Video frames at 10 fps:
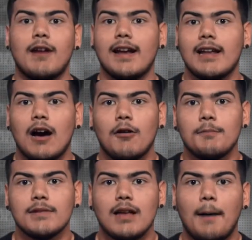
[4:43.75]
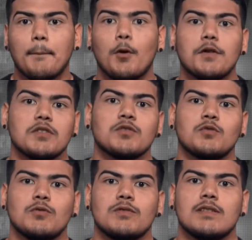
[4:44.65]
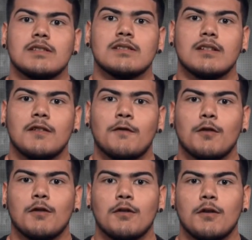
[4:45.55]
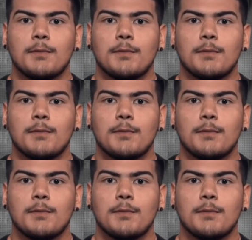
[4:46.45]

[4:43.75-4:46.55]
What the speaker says: Right now, I'm going to school to study for